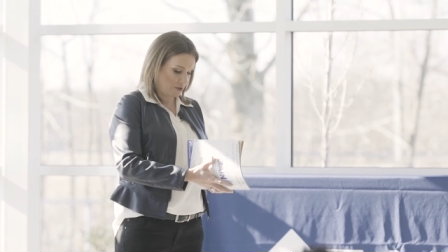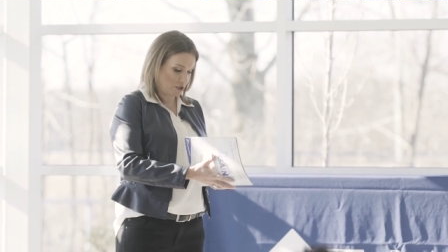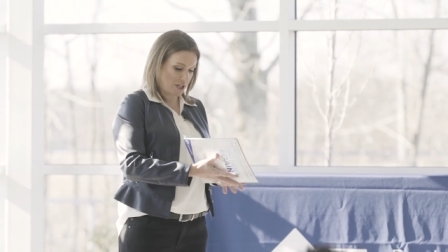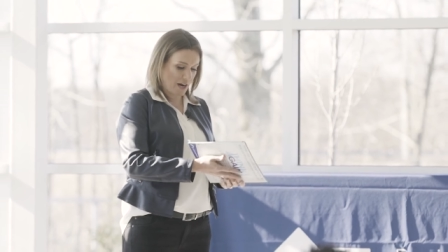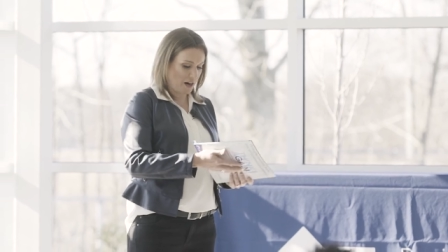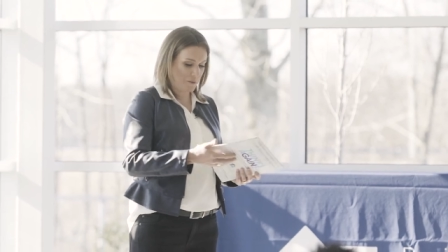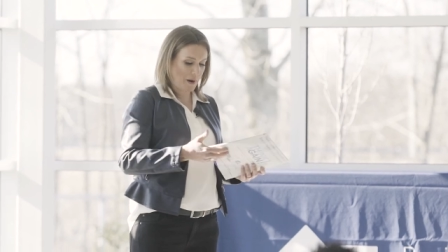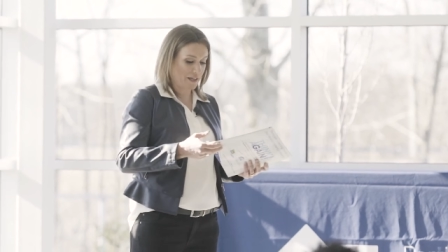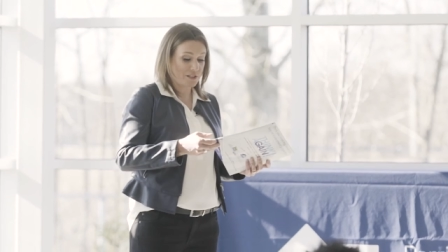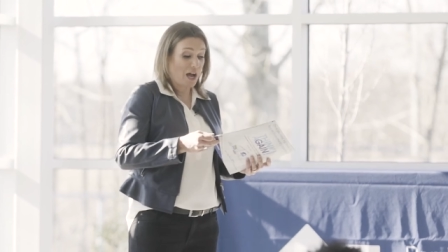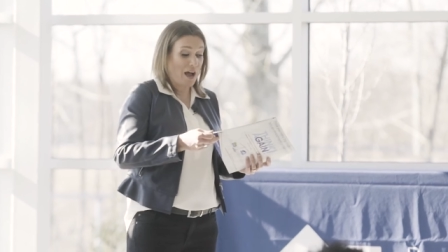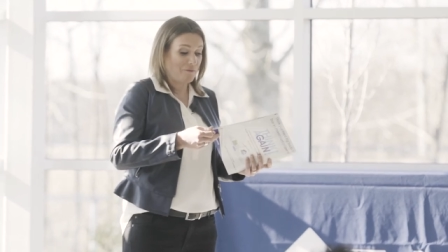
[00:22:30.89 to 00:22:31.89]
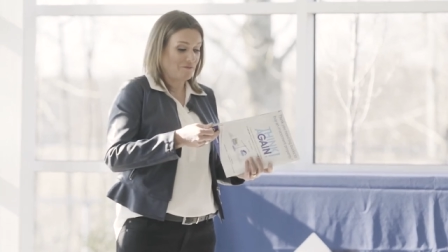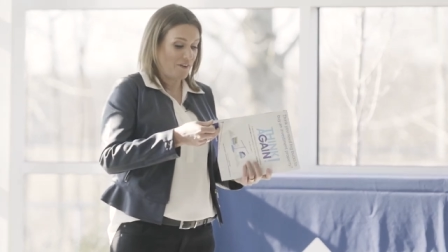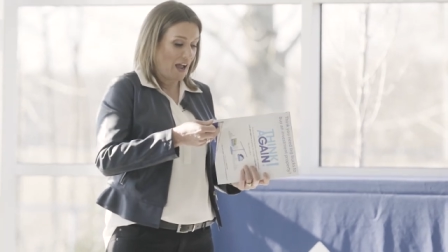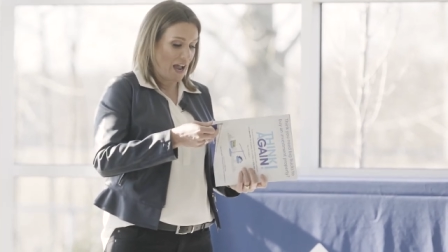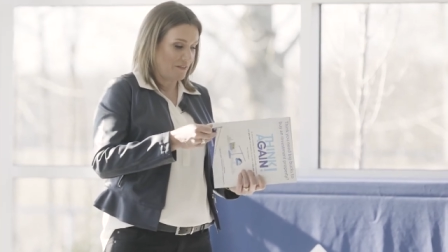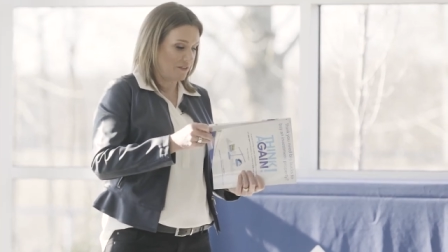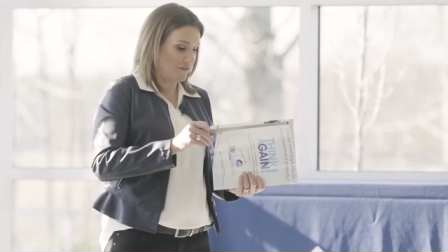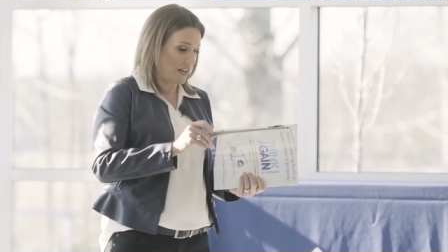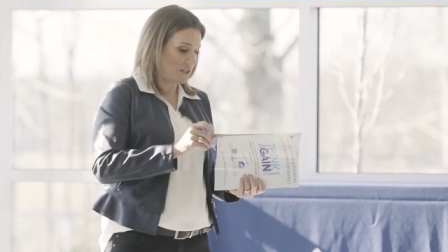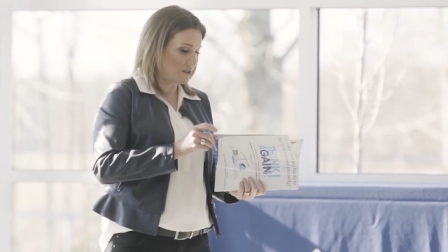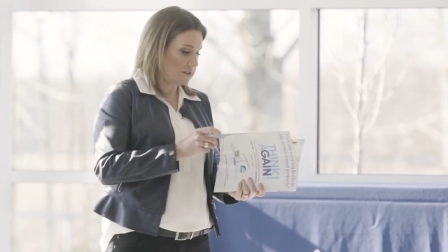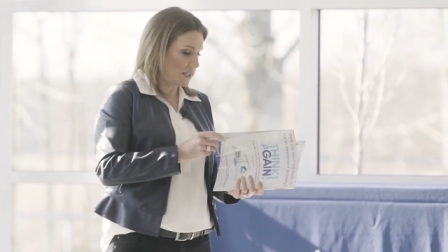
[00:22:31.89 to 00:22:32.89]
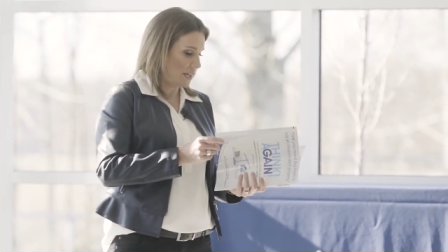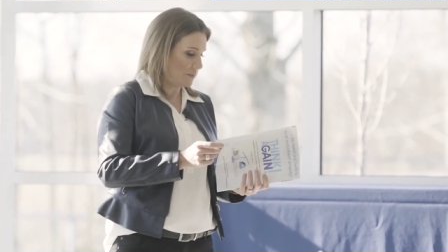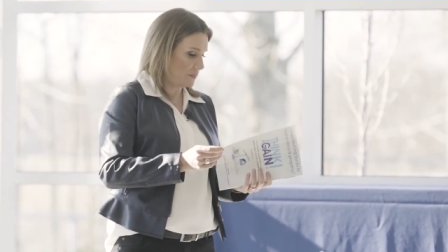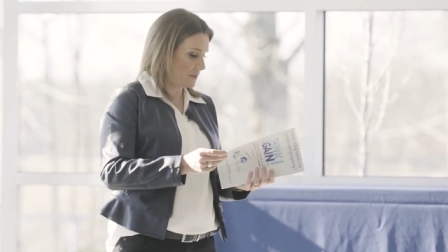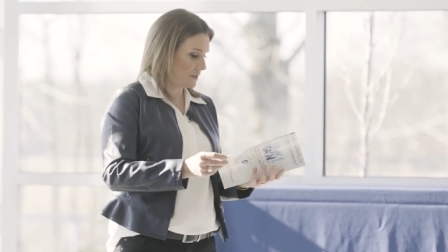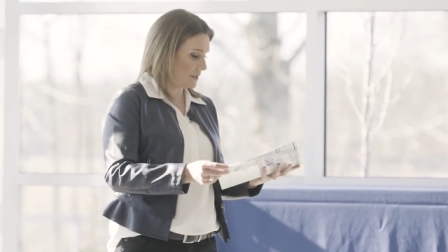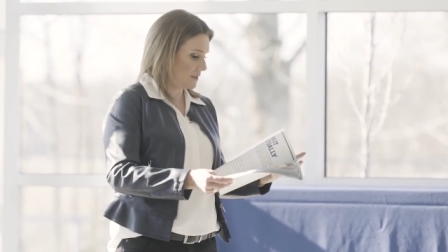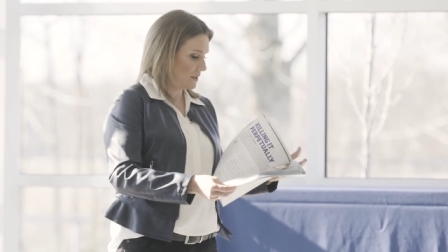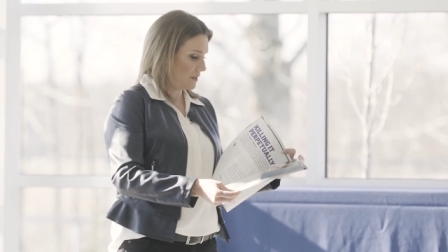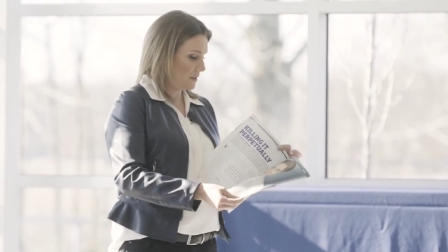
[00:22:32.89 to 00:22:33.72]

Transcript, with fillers: share my top 5 investor tips